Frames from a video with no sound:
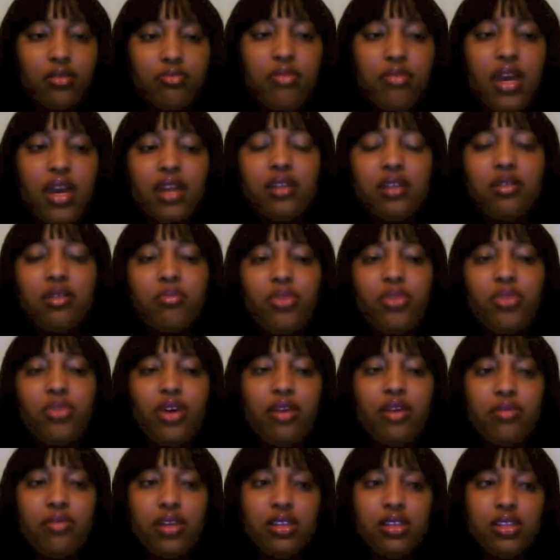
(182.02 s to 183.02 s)
made an
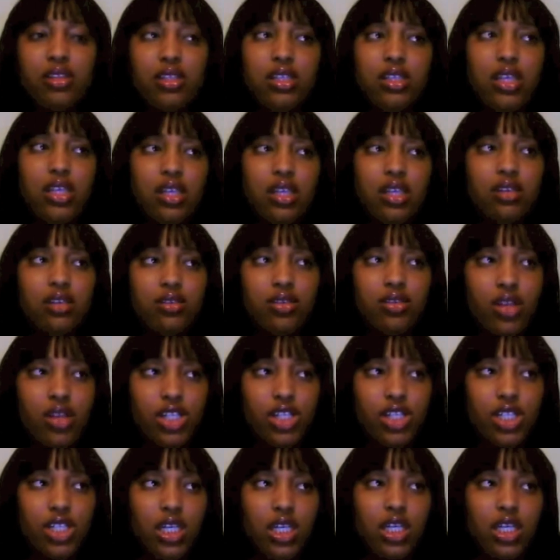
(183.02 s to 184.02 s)
appointment to see the
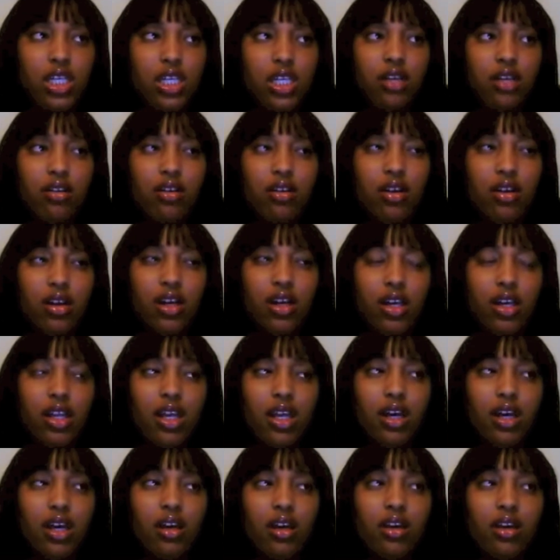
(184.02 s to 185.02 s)
surgeon on
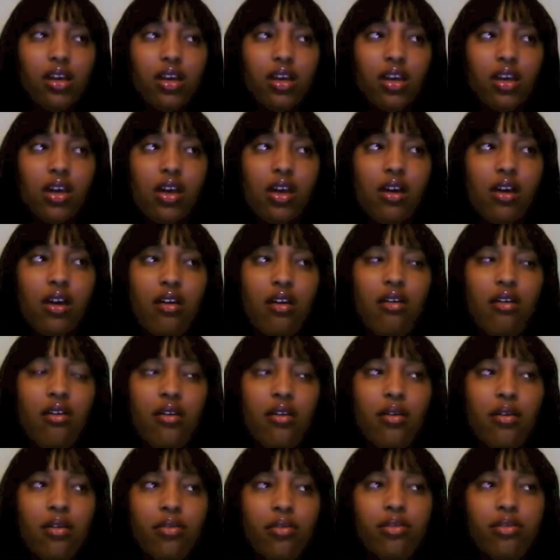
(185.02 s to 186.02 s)

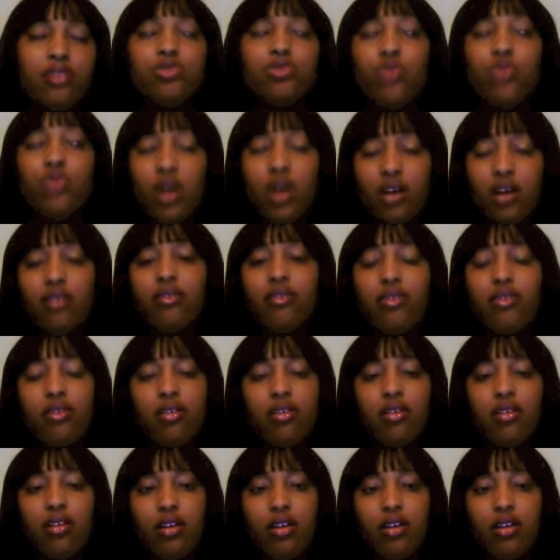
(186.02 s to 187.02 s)
the 12th
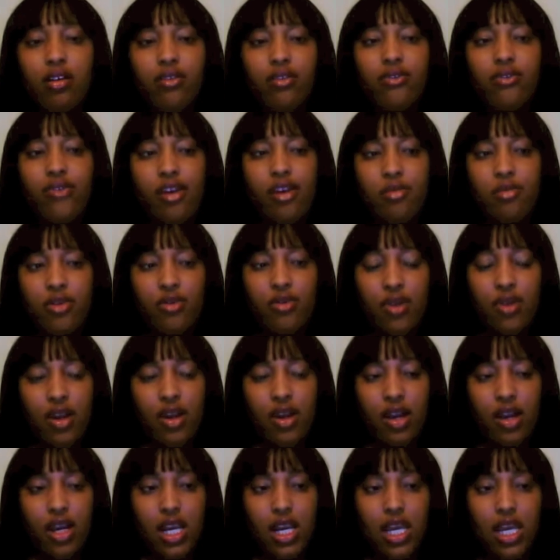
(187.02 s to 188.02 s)
of
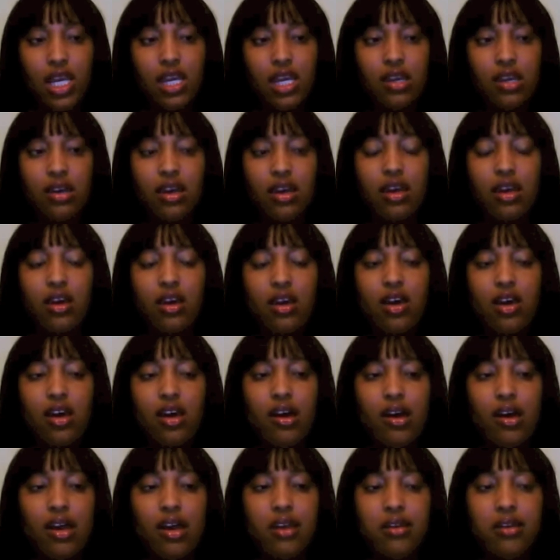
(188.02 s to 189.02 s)
February,
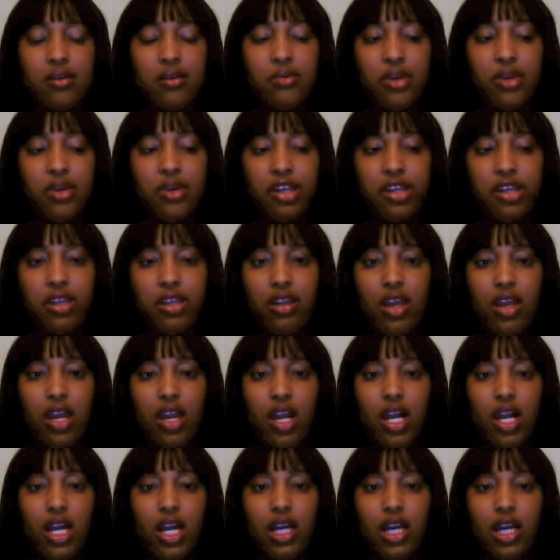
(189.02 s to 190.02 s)
and I went in
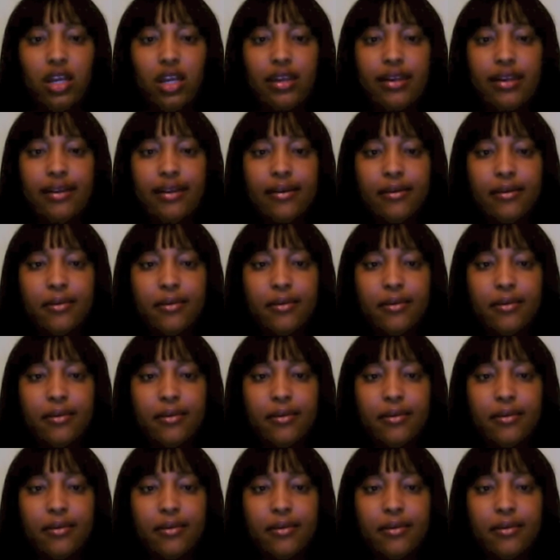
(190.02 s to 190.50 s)
there, and